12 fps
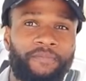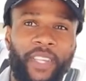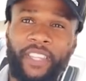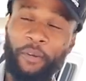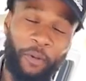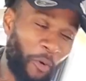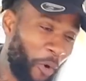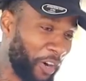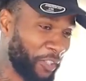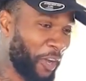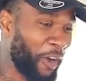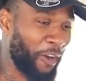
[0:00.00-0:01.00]
and then we
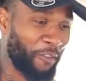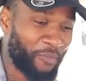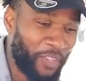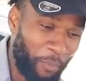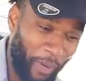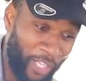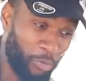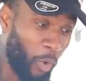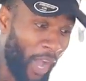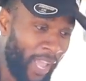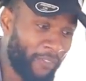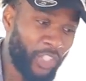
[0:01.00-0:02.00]
walked off. But his
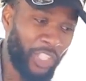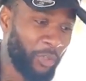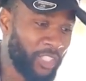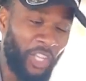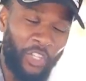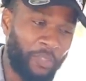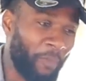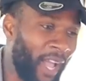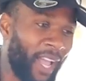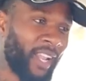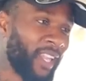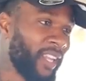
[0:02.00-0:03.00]
wife, she was still
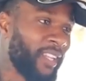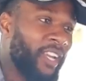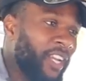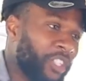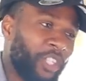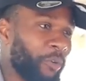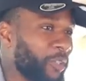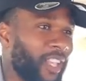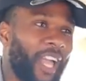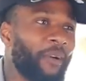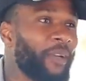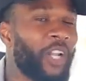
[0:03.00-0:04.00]
smiling. She was
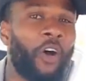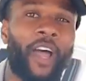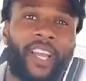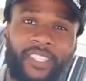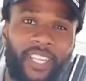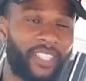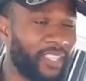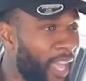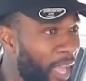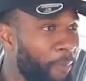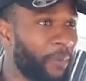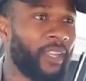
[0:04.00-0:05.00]
like, we know accidents
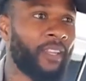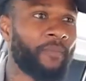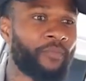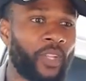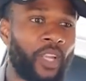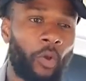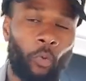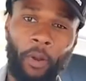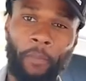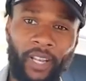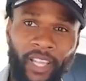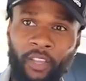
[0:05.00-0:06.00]
happen.
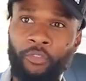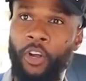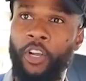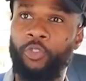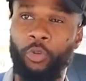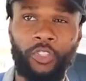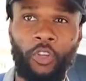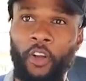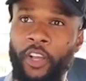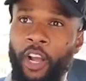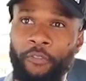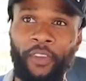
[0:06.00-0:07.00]
We're believers. We're
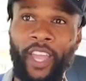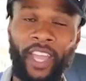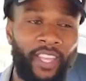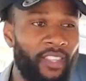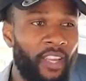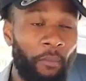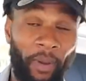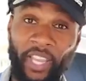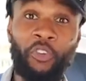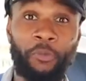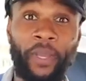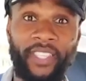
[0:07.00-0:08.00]
strong in our faith. But
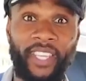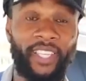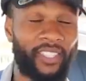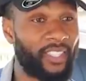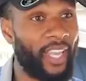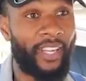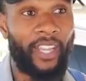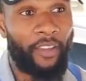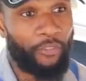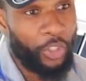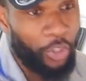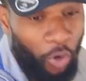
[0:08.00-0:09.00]
he was being tested that
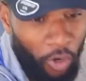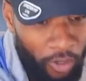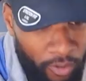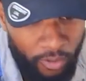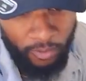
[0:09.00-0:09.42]
day for sure.